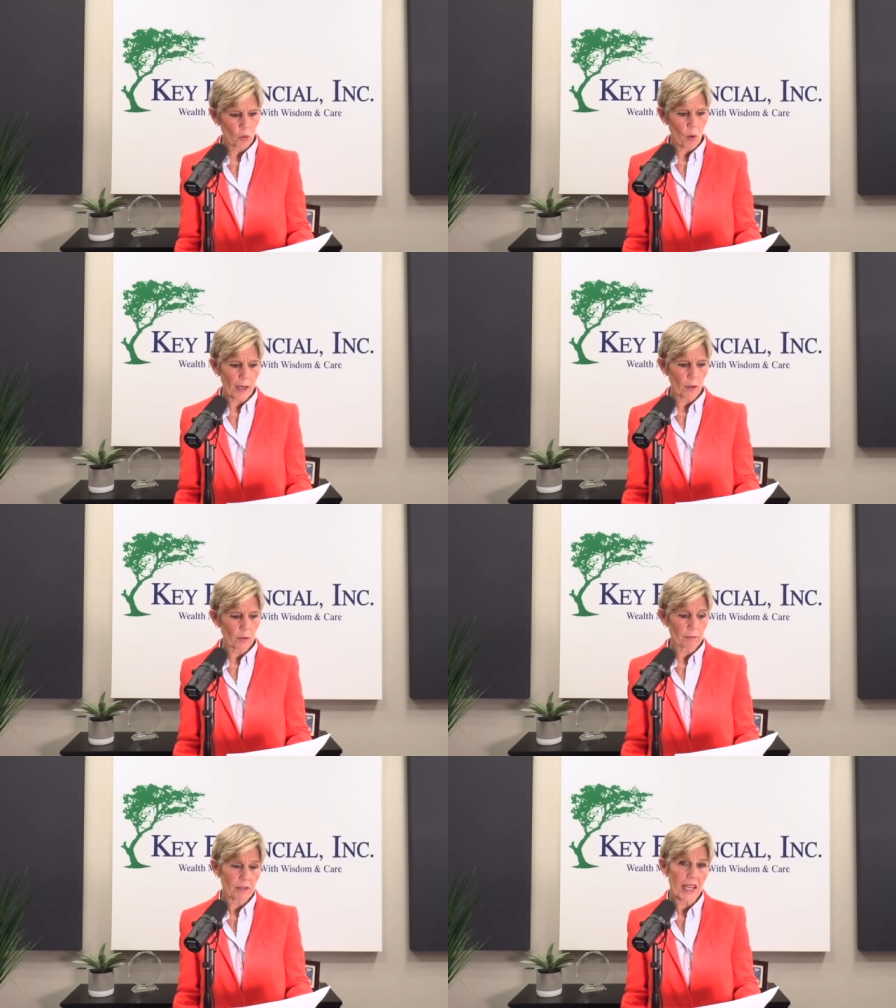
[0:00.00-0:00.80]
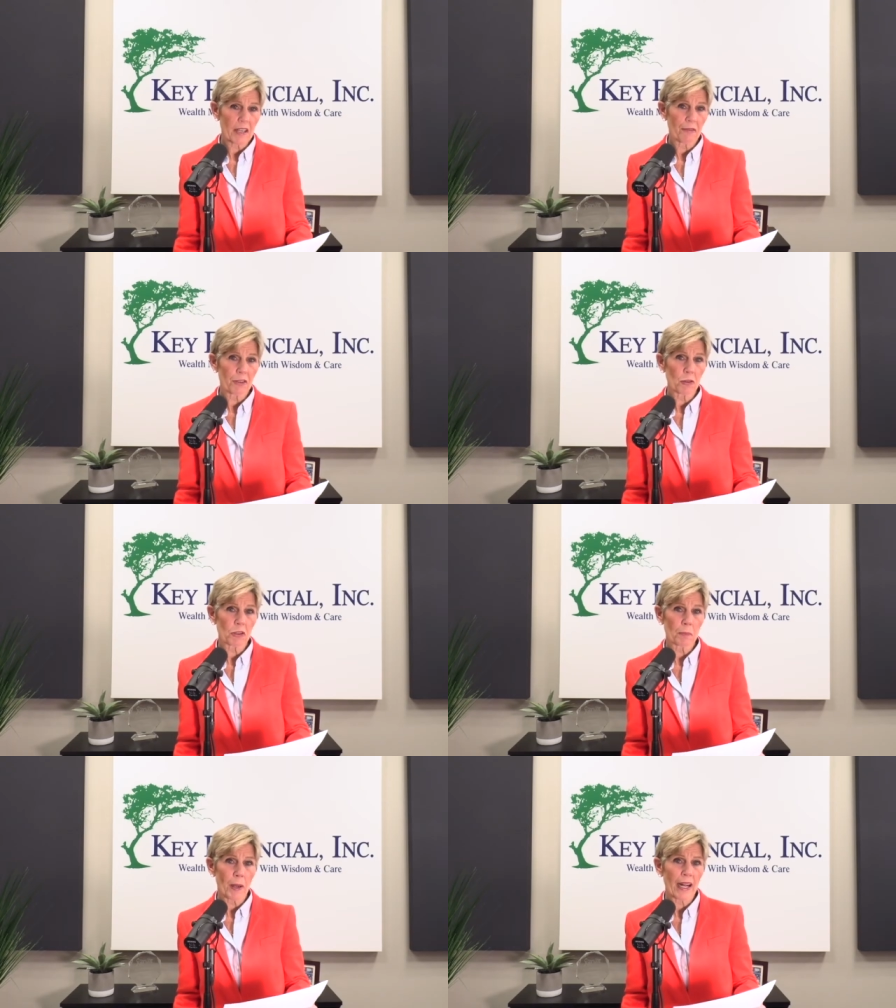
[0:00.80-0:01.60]
Do you want to take a few
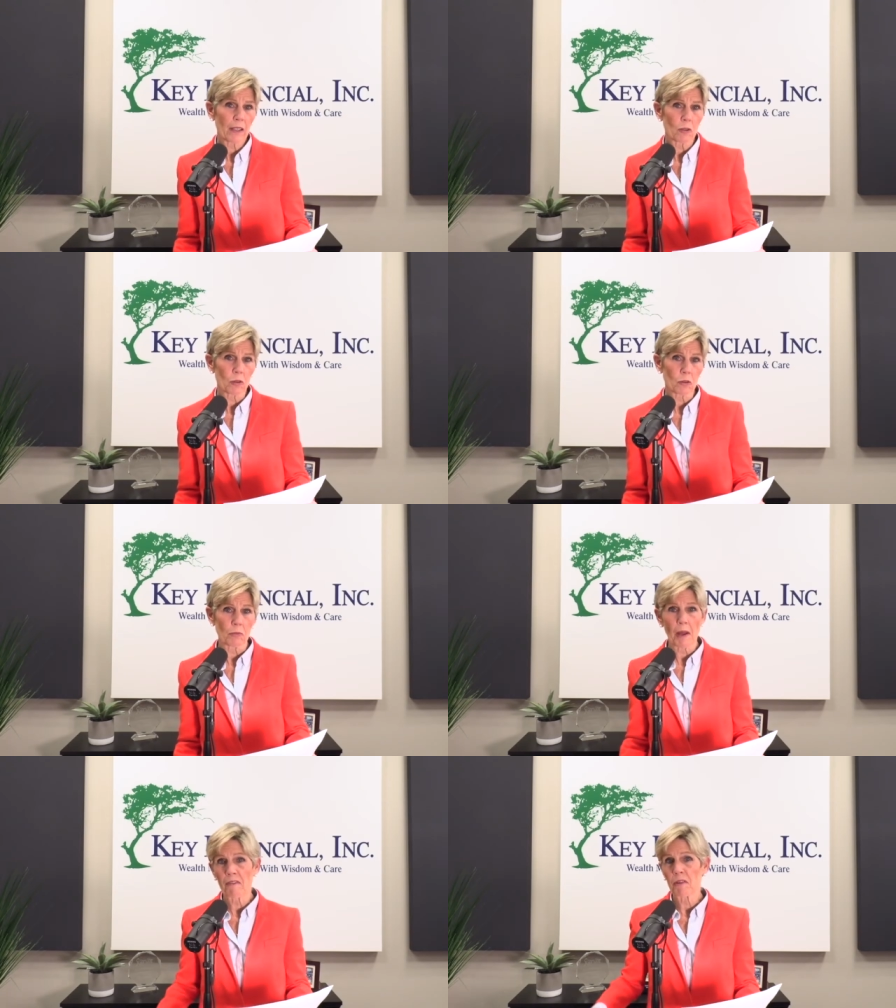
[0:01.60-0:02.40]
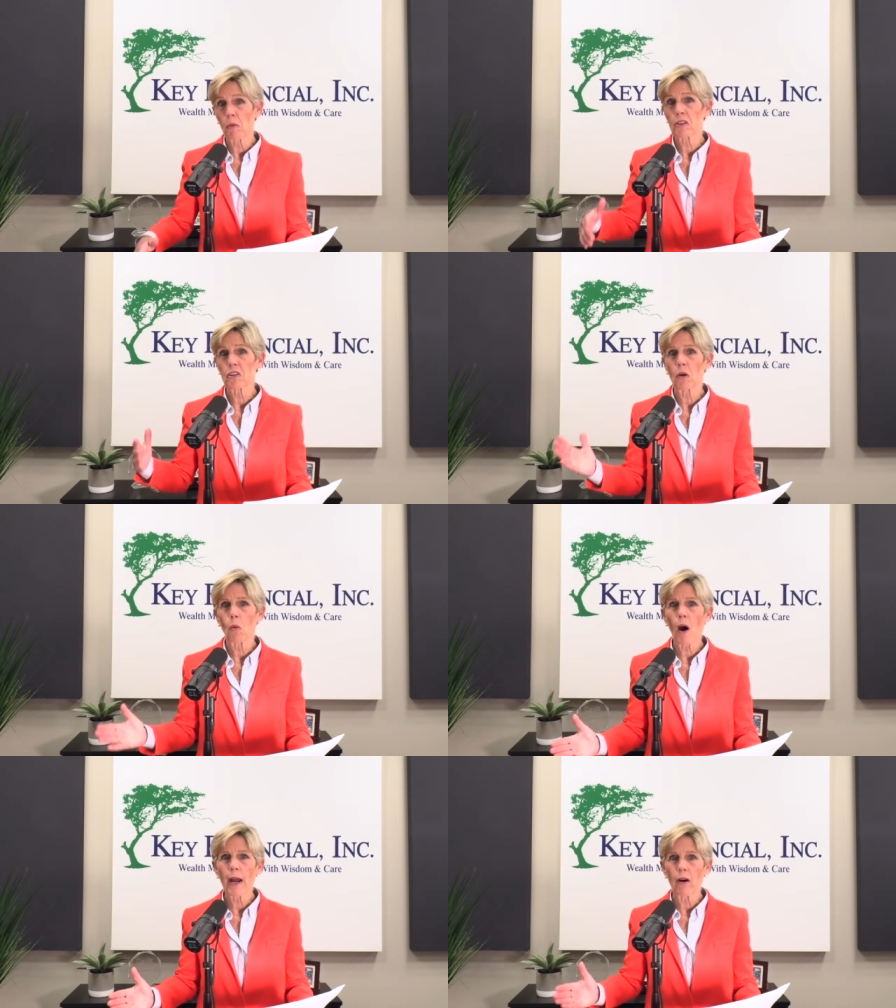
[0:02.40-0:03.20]
sabbaticals every once in a
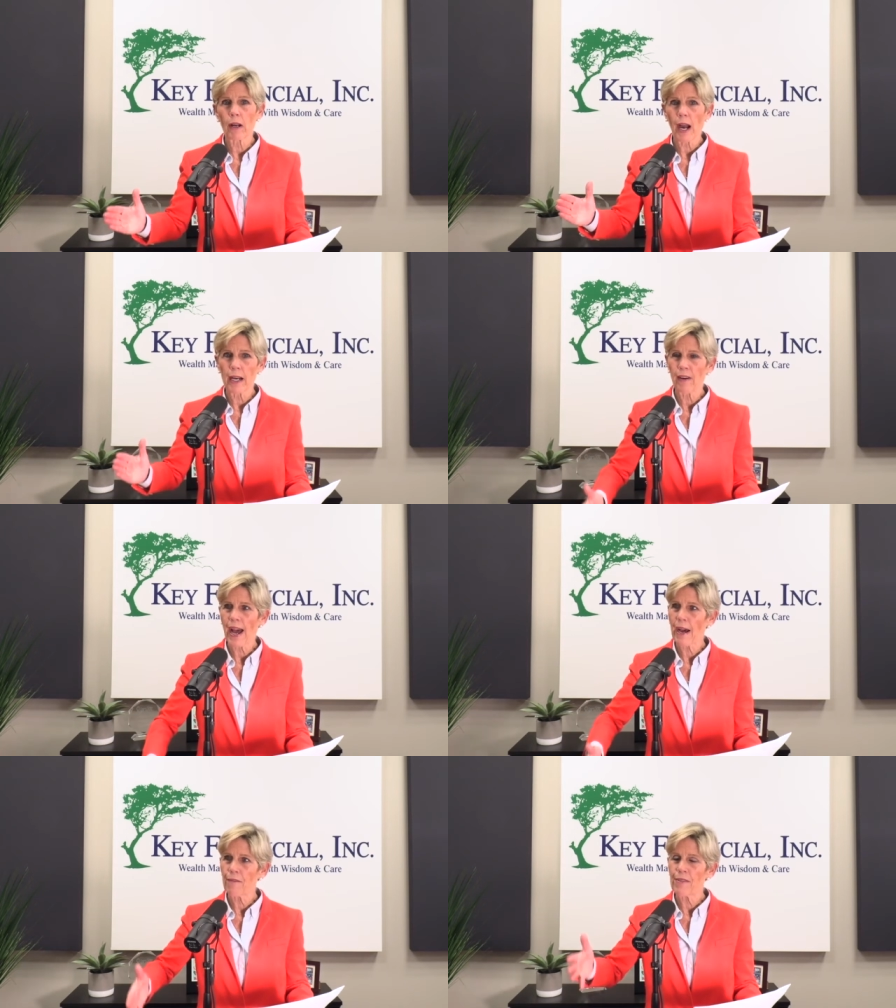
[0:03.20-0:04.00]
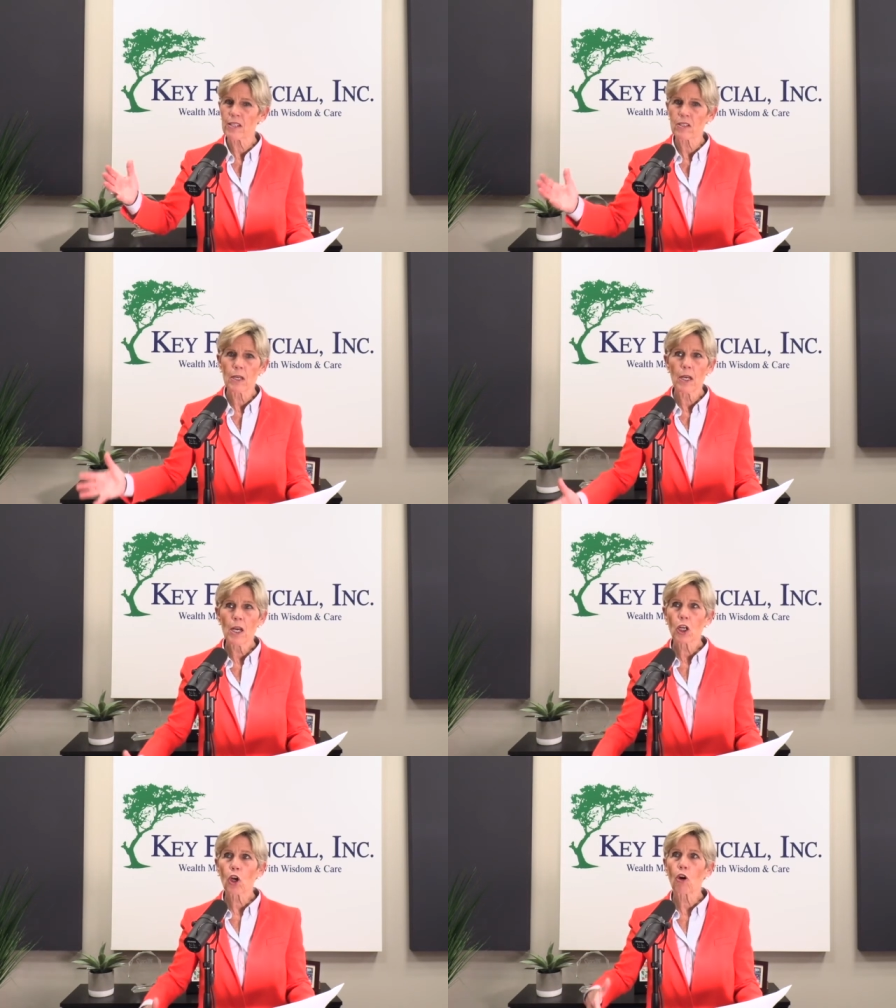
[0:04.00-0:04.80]
while, kind of have this
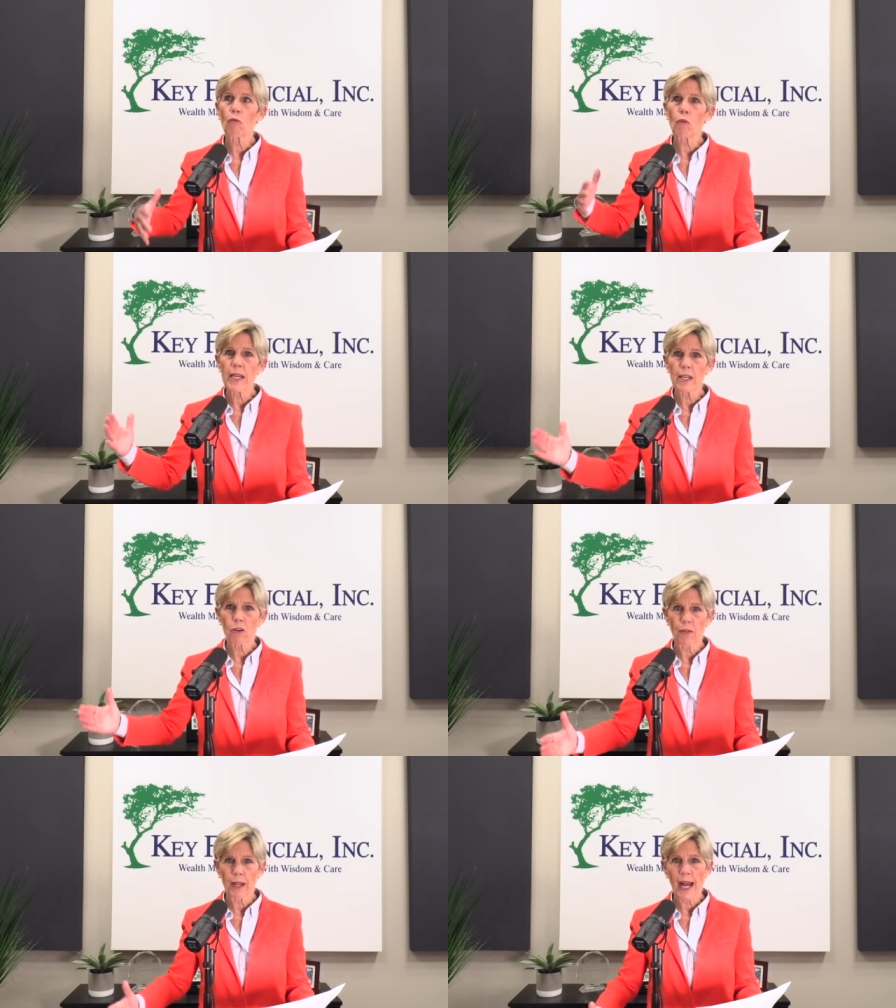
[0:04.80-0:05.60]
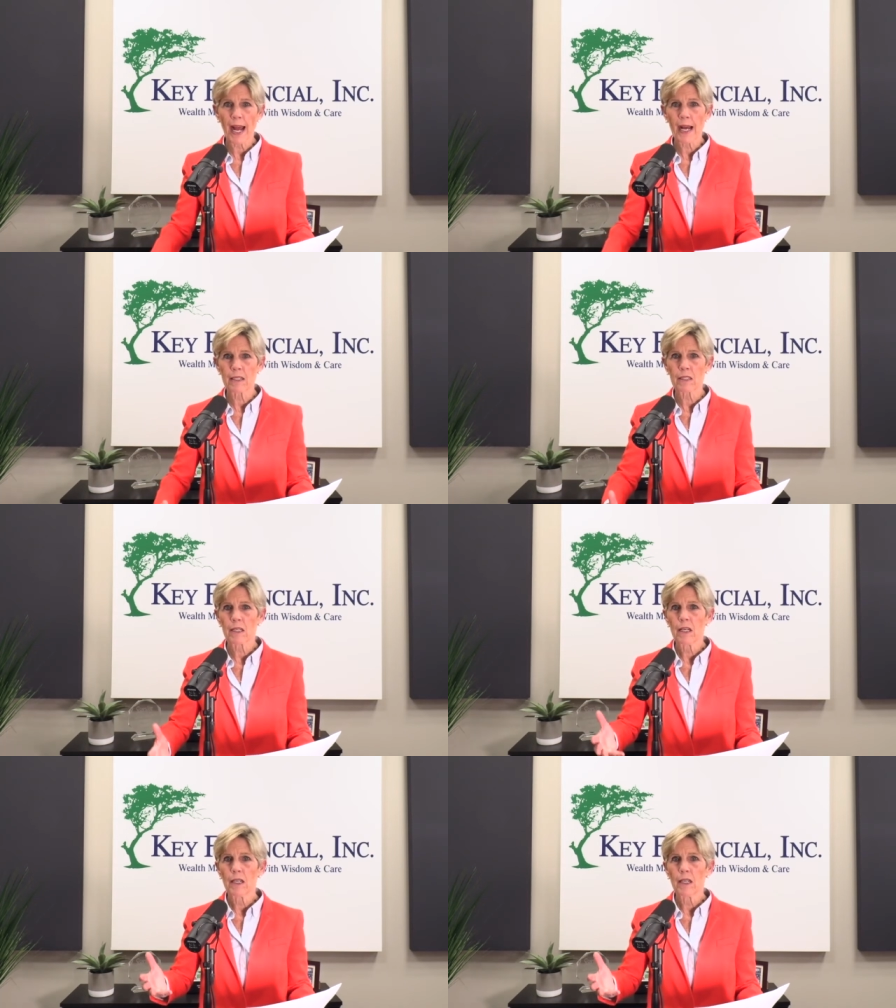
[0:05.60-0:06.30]
career that has